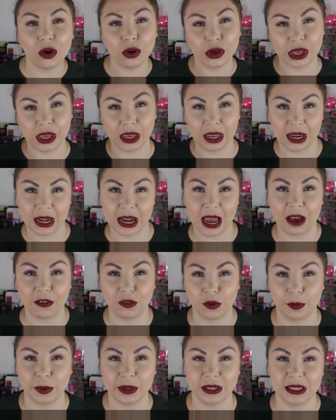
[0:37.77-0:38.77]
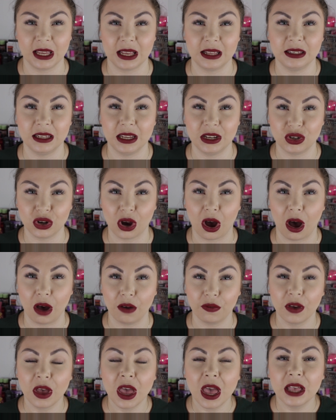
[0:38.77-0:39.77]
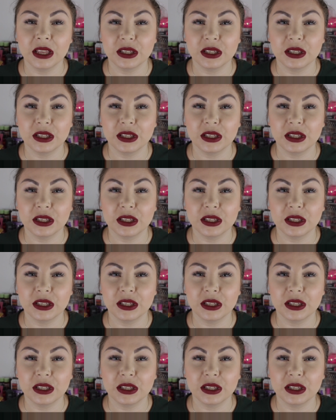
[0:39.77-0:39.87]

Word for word: or you can have a percentage off.